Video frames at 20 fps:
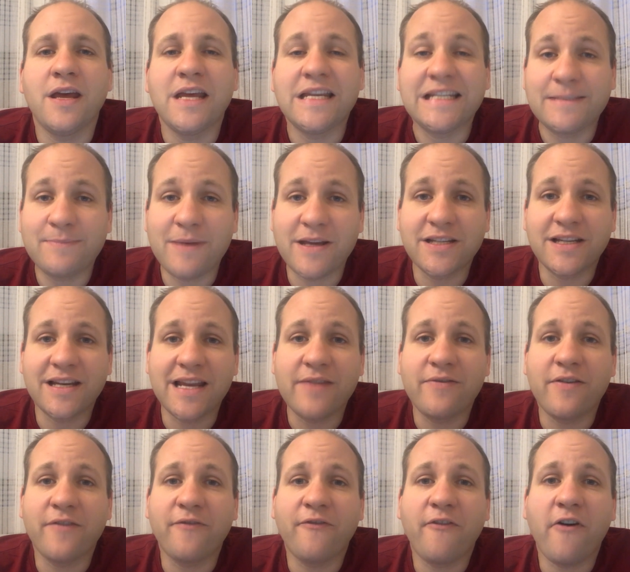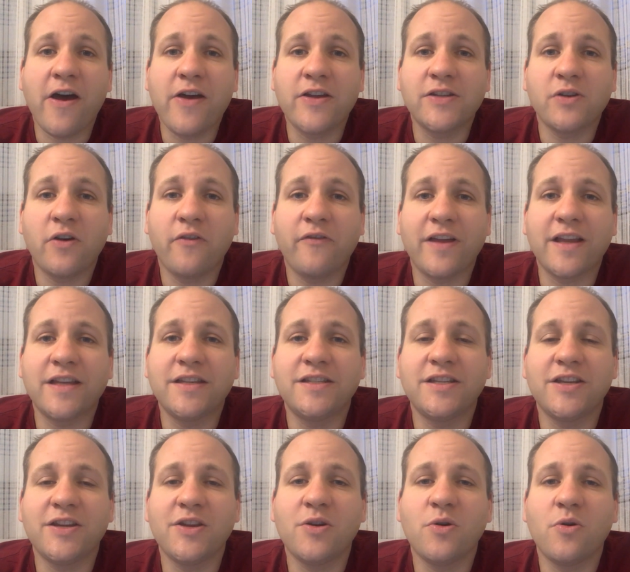especially if it fires off
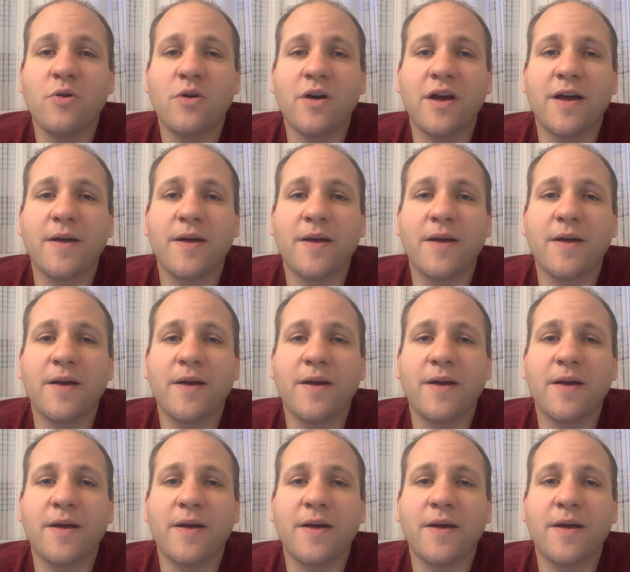into your